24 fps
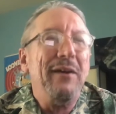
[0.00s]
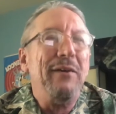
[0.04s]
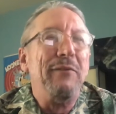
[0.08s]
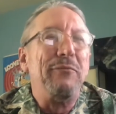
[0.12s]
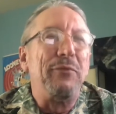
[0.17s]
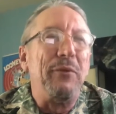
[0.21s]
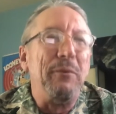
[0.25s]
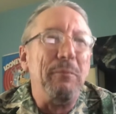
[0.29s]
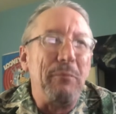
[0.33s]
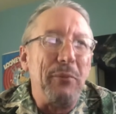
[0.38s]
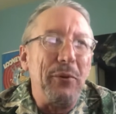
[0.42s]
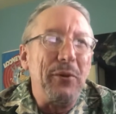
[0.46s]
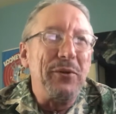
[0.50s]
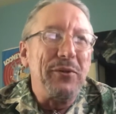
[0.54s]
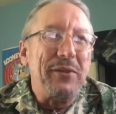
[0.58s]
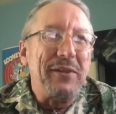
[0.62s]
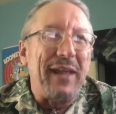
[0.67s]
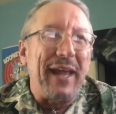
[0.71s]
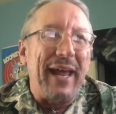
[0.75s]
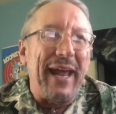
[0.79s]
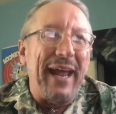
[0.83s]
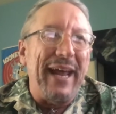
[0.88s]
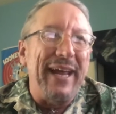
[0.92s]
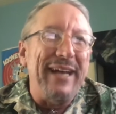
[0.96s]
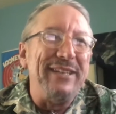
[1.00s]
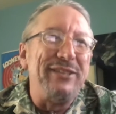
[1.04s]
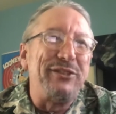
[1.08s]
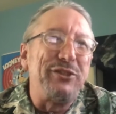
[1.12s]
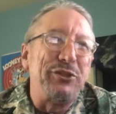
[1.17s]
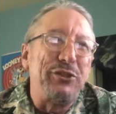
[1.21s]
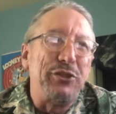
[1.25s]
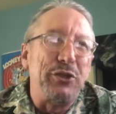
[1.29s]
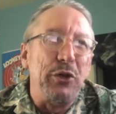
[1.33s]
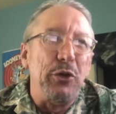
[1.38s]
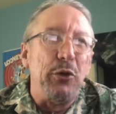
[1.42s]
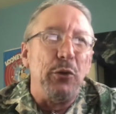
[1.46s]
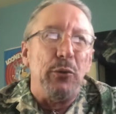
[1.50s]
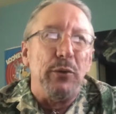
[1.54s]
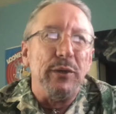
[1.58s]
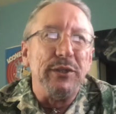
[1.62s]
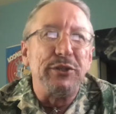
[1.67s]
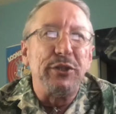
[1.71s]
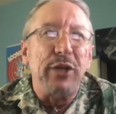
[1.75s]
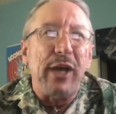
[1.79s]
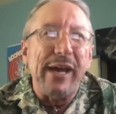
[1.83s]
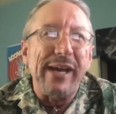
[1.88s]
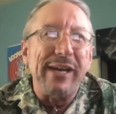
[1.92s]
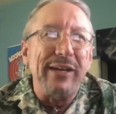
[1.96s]
From birth to age 2, a
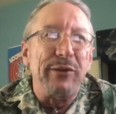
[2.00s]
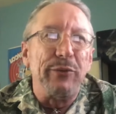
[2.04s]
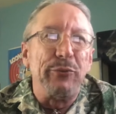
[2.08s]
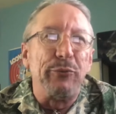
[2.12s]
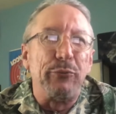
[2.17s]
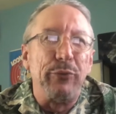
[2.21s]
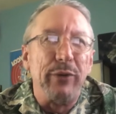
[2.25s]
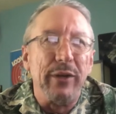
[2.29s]
child